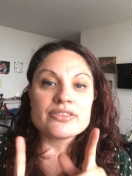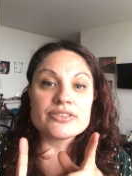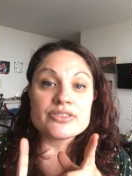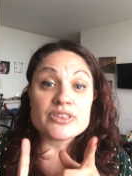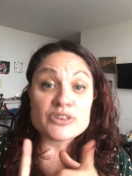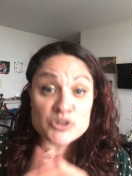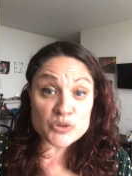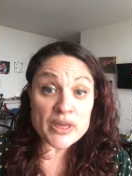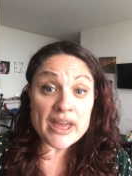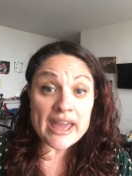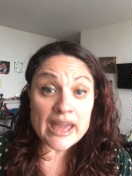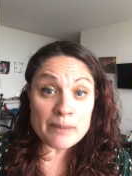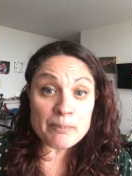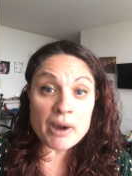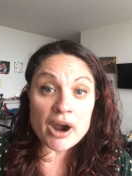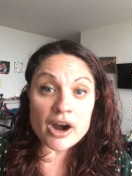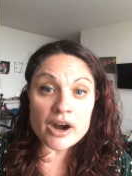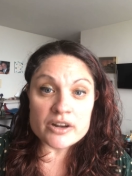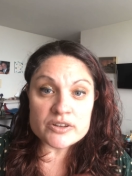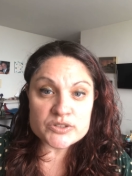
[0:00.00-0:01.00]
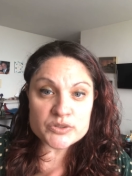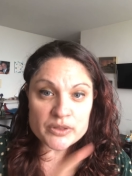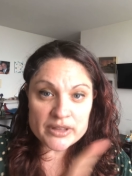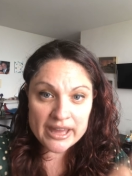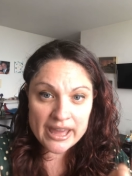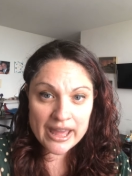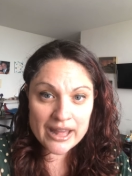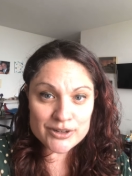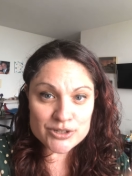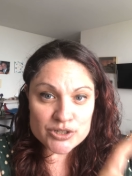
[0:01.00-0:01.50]
So the A part, so the
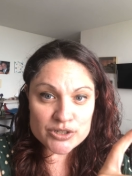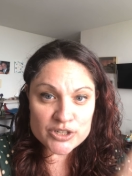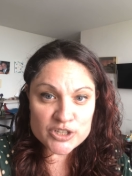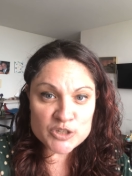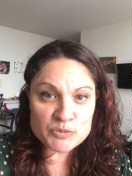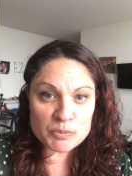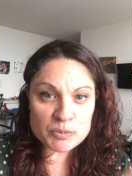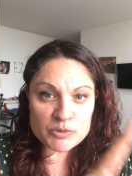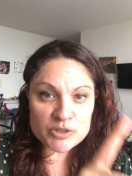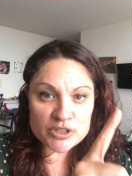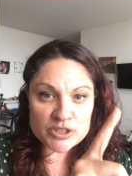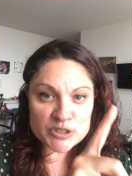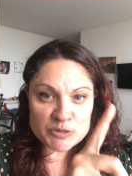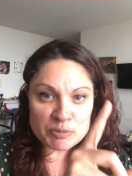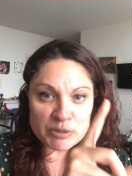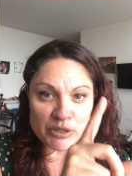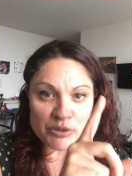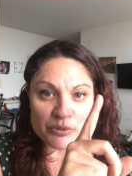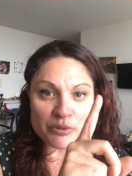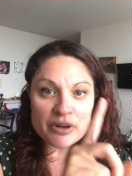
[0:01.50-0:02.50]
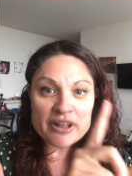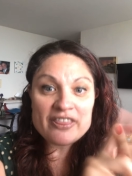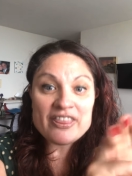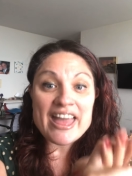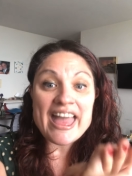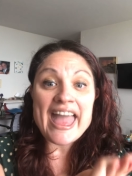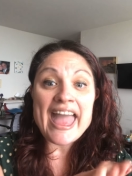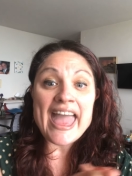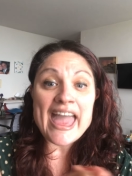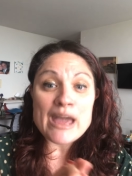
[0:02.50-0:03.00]
catch, dis dispute, the
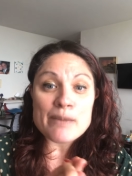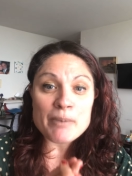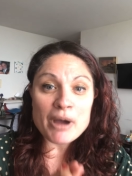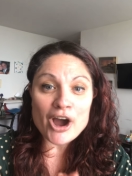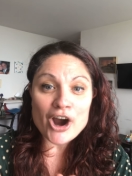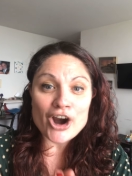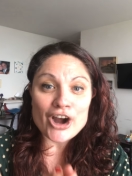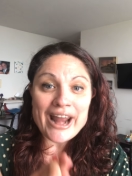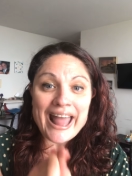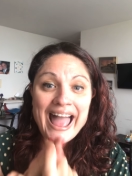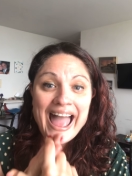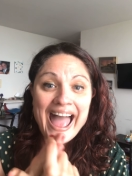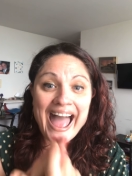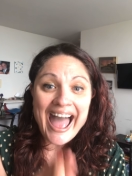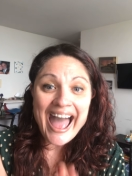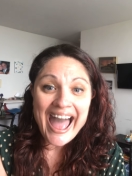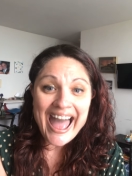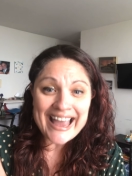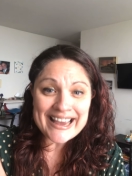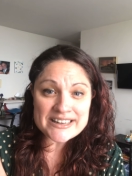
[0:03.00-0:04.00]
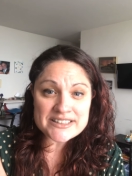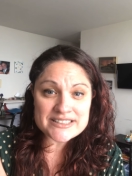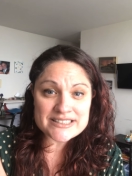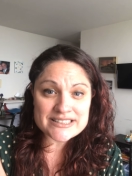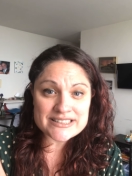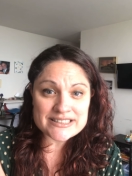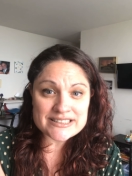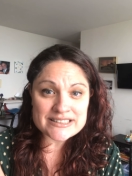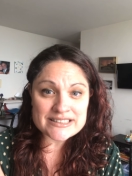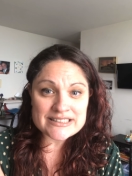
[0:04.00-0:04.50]
A part,
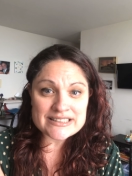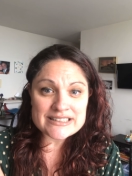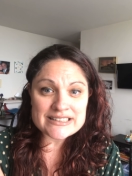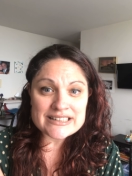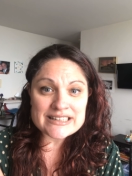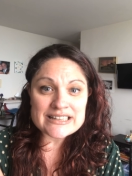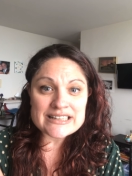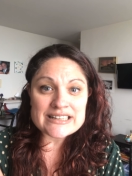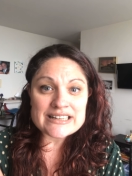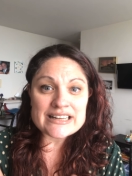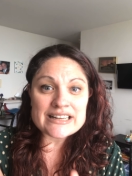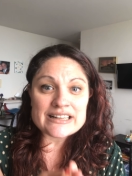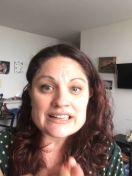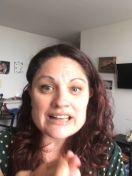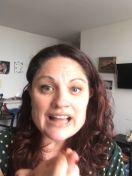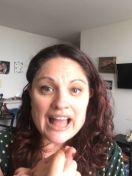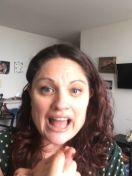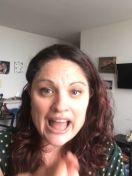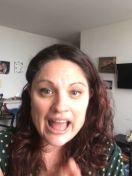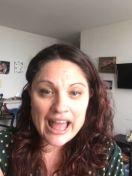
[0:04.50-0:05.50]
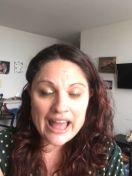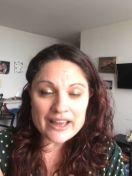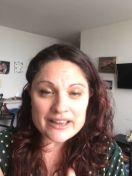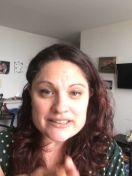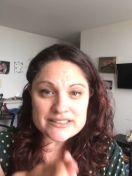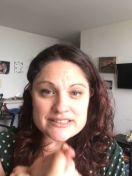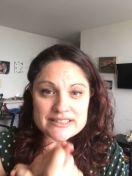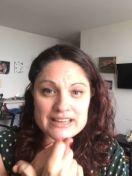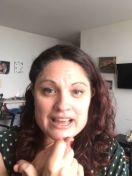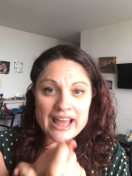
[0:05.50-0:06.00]
act,
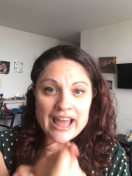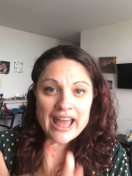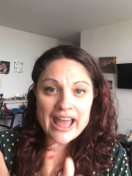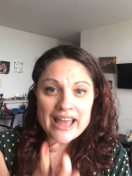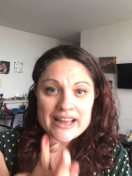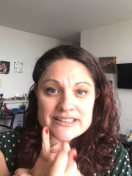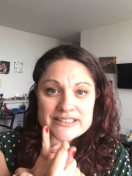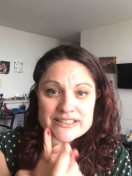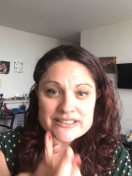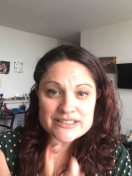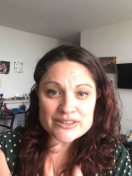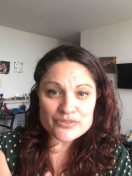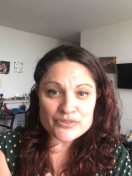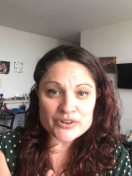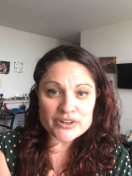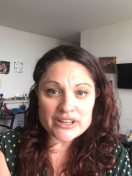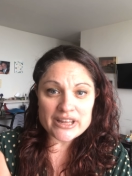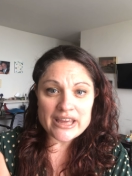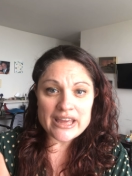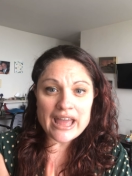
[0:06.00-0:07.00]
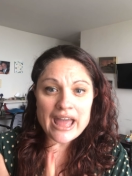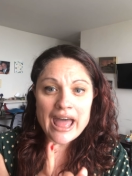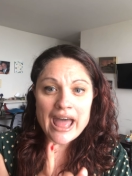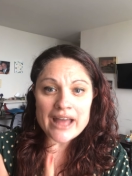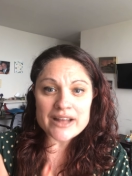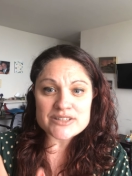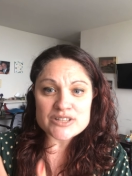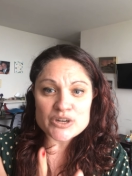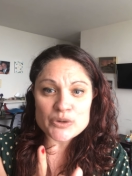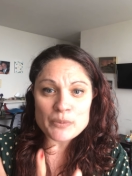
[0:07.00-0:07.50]
act, act differently,
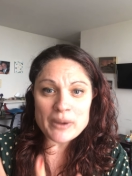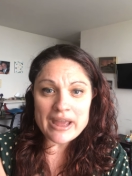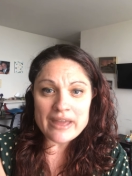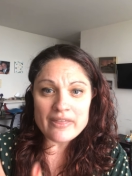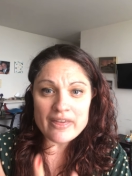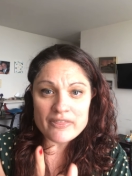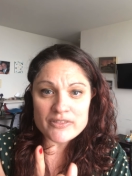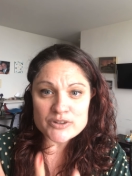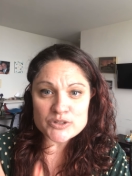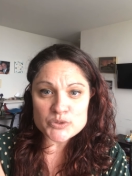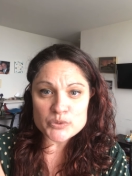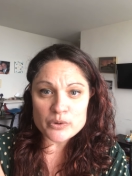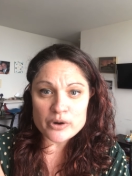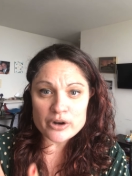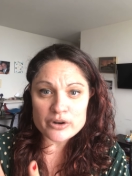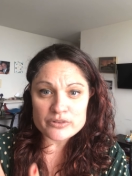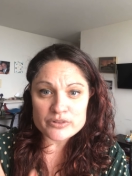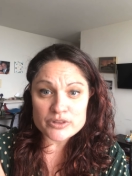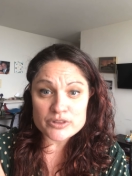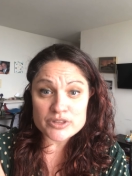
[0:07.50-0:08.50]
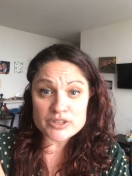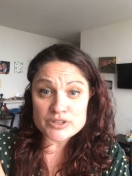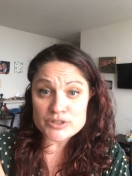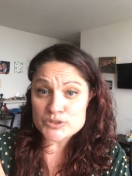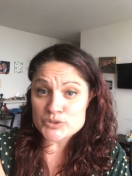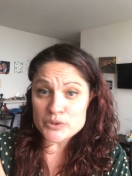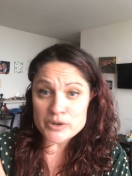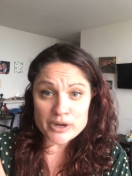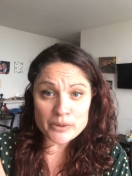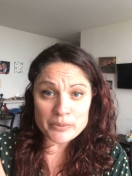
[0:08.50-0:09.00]
act in a way that the disorder, the
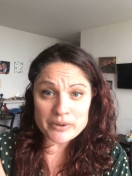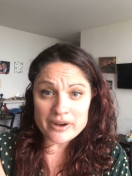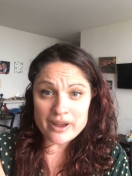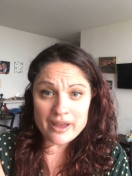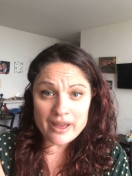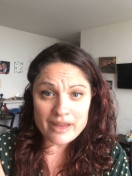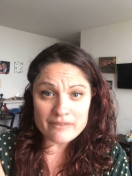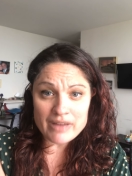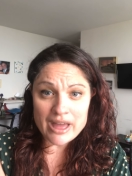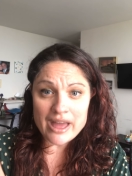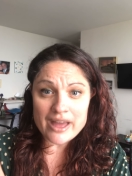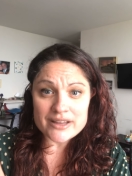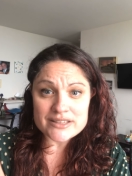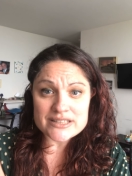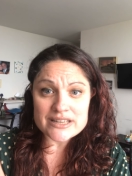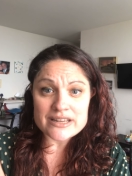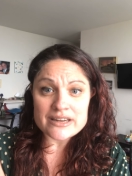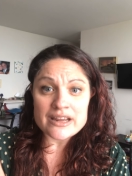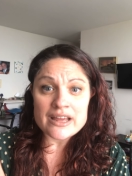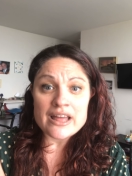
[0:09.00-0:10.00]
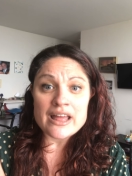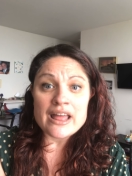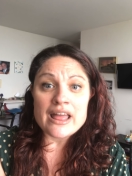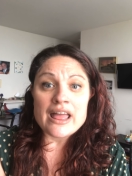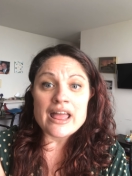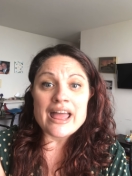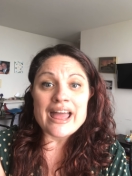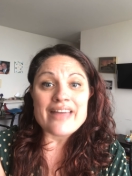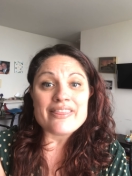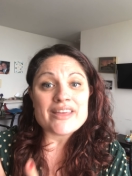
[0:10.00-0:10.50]
disorder would not have acted.
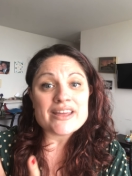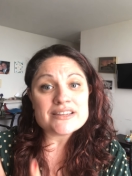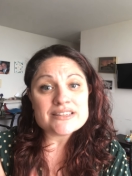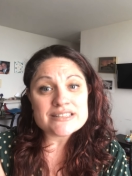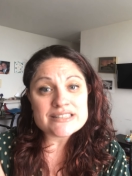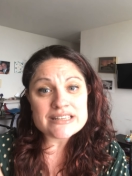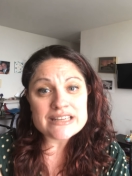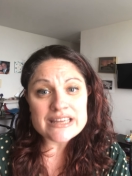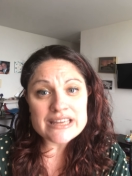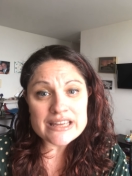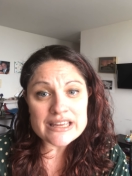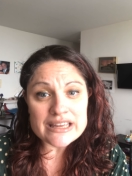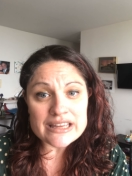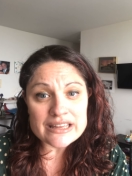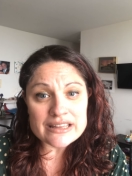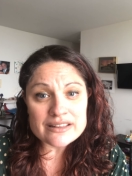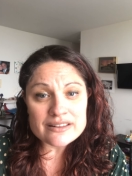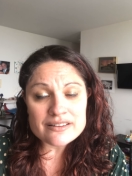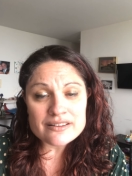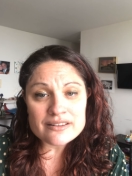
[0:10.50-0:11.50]
And then T,